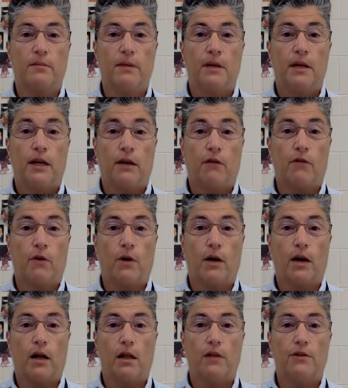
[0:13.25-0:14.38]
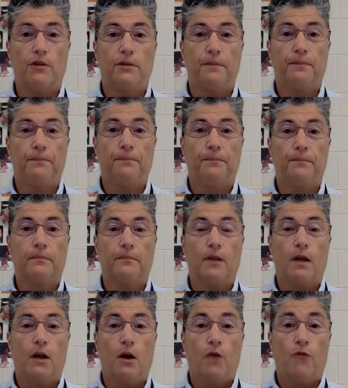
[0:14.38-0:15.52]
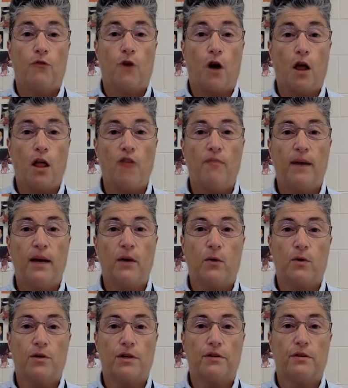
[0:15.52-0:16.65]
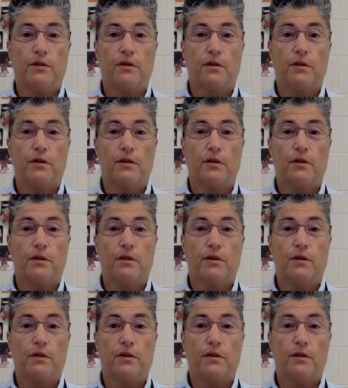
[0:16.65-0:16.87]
here at Rowan College. For all of my courses,